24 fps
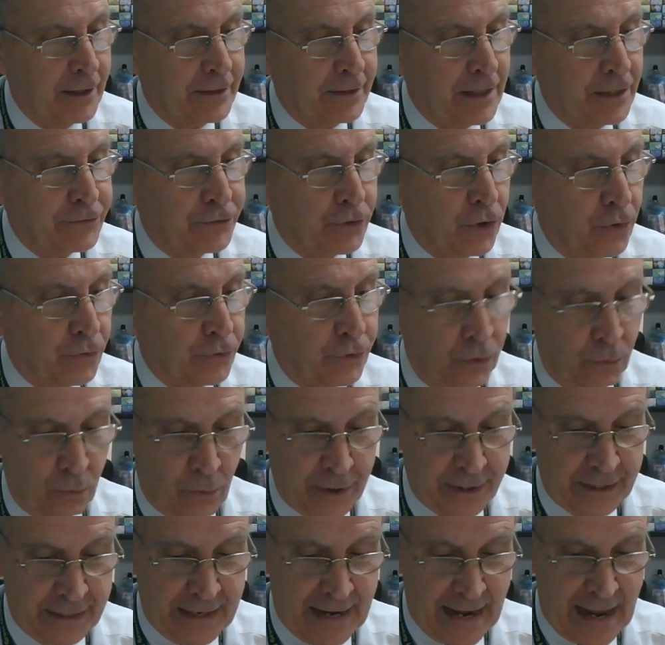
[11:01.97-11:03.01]
They told her
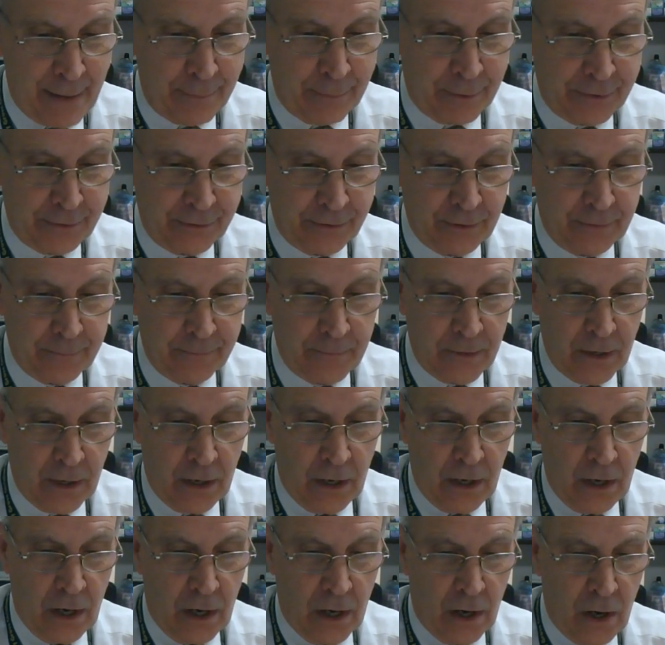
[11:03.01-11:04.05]
what had happened.
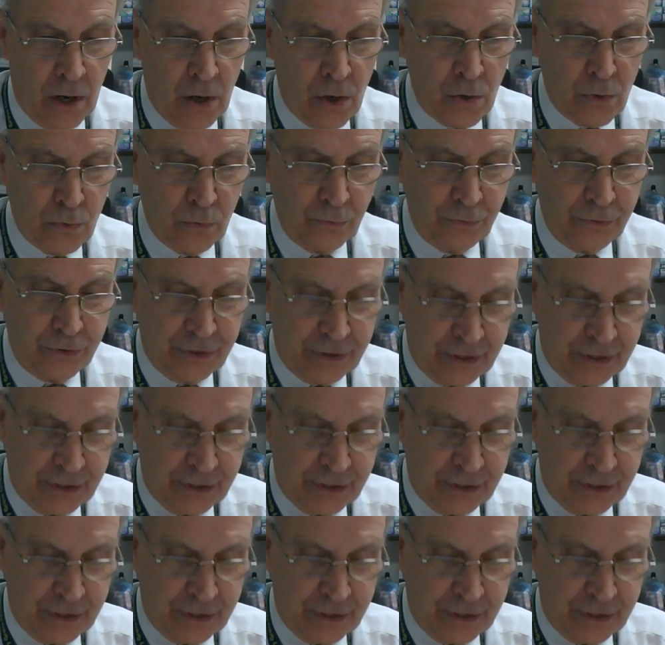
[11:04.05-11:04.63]
Oh